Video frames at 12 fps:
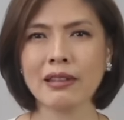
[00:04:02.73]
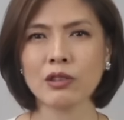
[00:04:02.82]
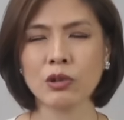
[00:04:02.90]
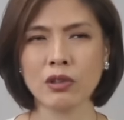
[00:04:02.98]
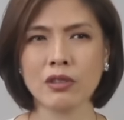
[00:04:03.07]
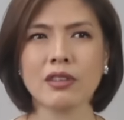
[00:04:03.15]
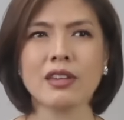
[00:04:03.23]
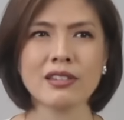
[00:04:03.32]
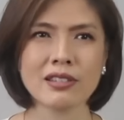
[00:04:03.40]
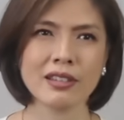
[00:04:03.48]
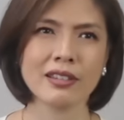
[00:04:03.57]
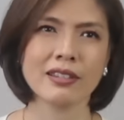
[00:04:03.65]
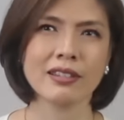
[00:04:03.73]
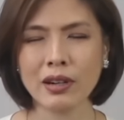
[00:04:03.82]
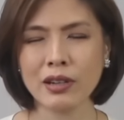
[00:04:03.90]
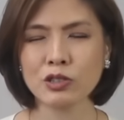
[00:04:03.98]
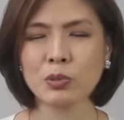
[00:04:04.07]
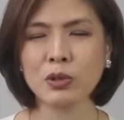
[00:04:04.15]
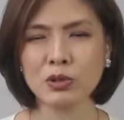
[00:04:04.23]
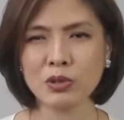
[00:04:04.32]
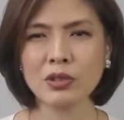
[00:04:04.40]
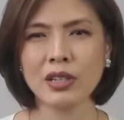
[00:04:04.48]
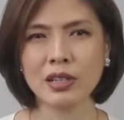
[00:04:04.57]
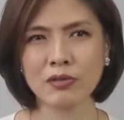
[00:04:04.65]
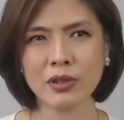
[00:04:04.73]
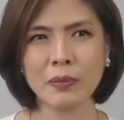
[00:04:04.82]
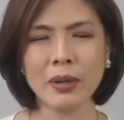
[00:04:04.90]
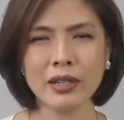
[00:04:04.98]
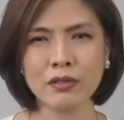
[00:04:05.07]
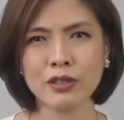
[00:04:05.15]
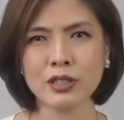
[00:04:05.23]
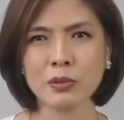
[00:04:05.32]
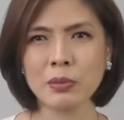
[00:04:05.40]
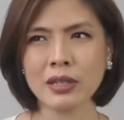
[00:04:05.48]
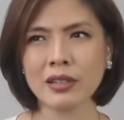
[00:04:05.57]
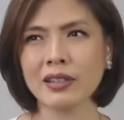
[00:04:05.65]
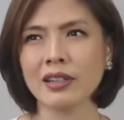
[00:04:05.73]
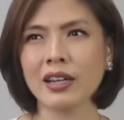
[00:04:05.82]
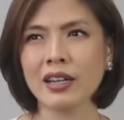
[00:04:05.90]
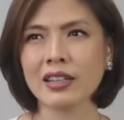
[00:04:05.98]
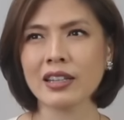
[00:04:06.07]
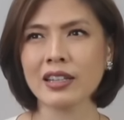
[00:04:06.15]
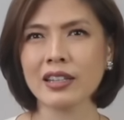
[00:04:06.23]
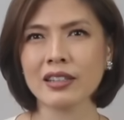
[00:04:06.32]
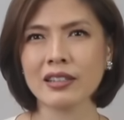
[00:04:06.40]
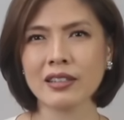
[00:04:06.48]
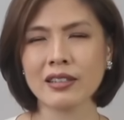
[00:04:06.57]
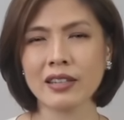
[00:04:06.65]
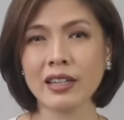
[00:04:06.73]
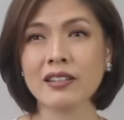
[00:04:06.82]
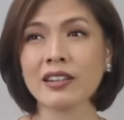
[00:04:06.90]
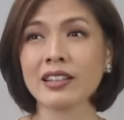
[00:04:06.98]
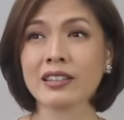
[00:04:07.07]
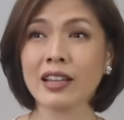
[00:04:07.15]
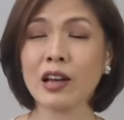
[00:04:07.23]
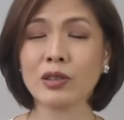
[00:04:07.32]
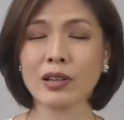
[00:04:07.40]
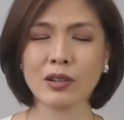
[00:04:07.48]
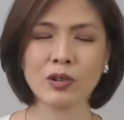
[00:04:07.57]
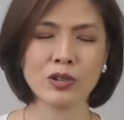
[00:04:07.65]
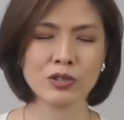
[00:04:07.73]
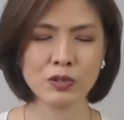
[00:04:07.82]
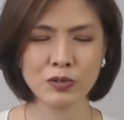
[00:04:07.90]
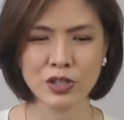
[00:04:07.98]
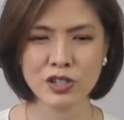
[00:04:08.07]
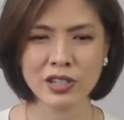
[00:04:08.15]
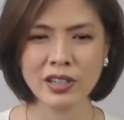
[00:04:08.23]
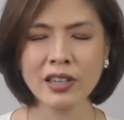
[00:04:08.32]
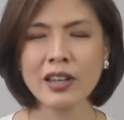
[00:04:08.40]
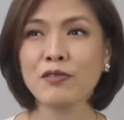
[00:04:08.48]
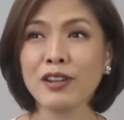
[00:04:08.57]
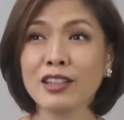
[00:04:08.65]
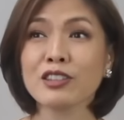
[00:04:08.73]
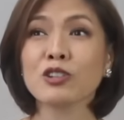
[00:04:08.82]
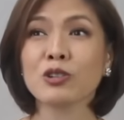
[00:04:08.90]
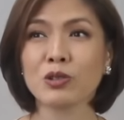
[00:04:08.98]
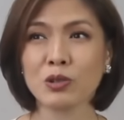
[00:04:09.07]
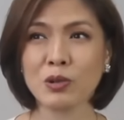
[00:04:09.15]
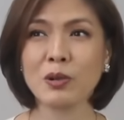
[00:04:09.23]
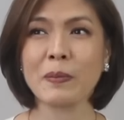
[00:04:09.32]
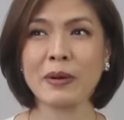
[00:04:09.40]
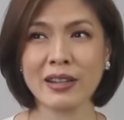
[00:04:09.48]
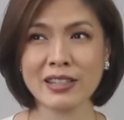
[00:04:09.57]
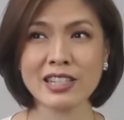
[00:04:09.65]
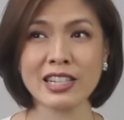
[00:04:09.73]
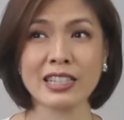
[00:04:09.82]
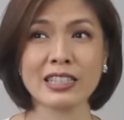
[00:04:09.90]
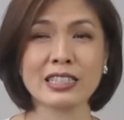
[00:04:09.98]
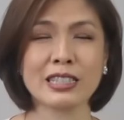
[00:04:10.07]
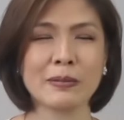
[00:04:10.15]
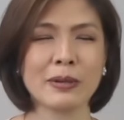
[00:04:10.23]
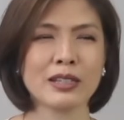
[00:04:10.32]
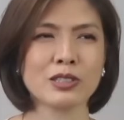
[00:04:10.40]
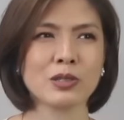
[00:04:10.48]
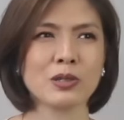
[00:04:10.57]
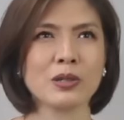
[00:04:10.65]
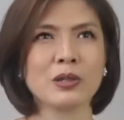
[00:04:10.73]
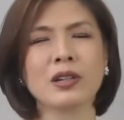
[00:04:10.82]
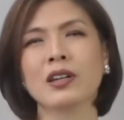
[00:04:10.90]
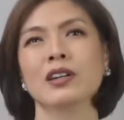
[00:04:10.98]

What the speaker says: it on things that are supposed to deliver benefits but are not. Like right now, the controversial flood control projects, diba? So